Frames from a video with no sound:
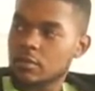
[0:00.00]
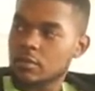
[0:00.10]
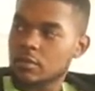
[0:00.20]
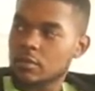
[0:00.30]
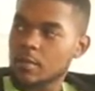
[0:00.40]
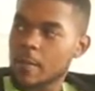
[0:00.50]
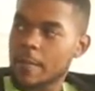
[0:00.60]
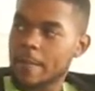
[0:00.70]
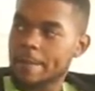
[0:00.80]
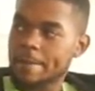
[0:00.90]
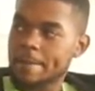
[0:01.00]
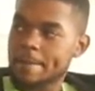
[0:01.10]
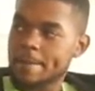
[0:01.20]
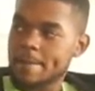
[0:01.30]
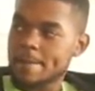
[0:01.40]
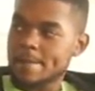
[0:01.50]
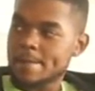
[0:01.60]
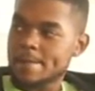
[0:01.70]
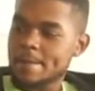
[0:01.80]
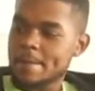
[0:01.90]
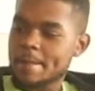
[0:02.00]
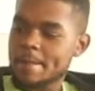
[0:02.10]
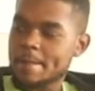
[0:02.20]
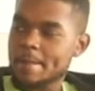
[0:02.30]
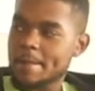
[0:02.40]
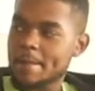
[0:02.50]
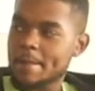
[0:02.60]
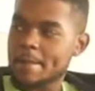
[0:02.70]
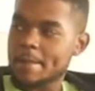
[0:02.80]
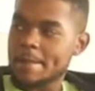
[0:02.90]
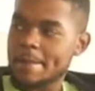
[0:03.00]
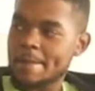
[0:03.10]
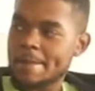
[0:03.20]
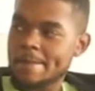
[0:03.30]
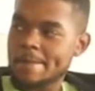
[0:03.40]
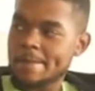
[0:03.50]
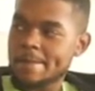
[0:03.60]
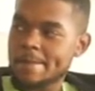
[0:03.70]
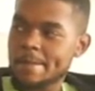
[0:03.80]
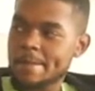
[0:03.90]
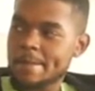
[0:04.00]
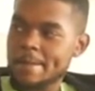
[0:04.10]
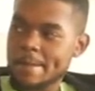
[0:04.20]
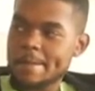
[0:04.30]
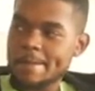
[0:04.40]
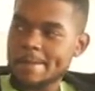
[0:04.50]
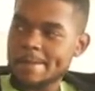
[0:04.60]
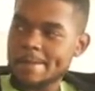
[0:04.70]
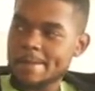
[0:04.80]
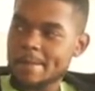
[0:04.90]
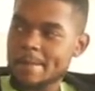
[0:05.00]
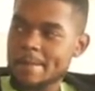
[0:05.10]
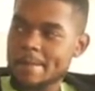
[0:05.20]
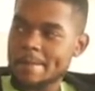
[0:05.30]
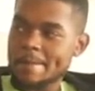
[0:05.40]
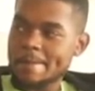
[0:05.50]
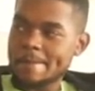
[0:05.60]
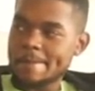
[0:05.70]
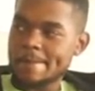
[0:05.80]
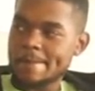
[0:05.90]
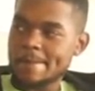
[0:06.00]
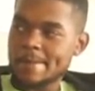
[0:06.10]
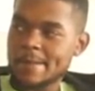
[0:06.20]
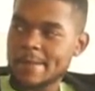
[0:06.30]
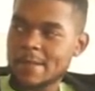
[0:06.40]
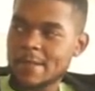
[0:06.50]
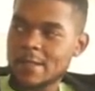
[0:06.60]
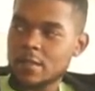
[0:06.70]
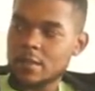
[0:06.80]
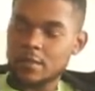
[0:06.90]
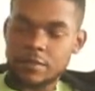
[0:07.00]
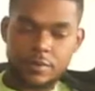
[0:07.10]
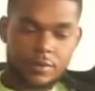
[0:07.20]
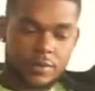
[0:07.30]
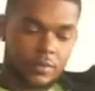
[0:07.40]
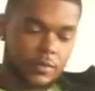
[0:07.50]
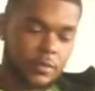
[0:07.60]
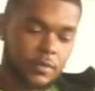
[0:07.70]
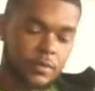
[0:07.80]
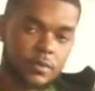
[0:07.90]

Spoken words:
(silent)